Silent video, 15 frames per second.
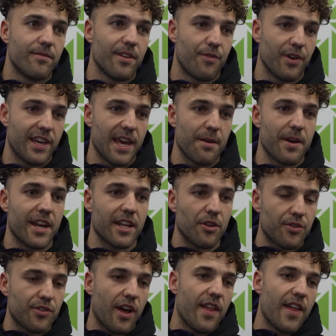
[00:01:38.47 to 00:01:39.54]
if we keep getting
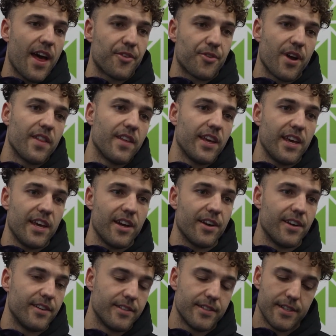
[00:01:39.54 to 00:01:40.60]
looks like that throughout the
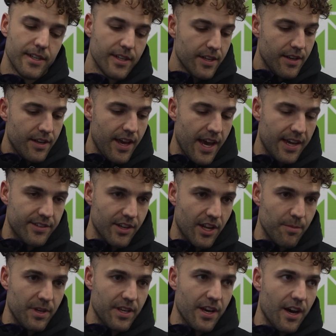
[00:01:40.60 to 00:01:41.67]
year, and he's
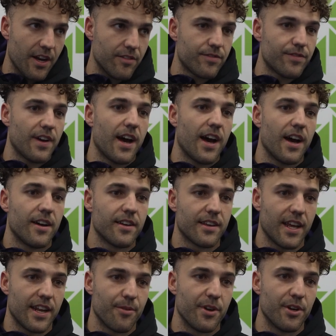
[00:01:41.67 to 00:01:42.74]
going to be kind of
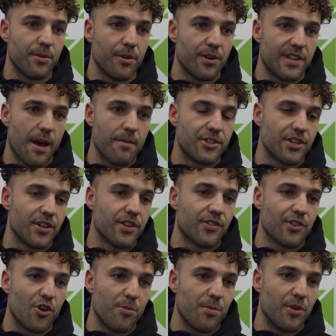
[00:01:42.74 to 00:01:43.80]
getting real more damaging on the
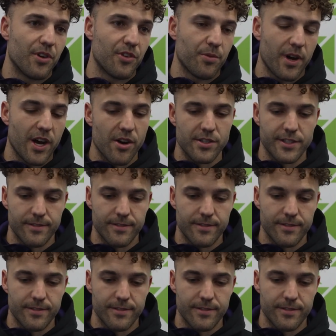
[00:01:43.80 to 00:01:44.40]
scoreboard as well.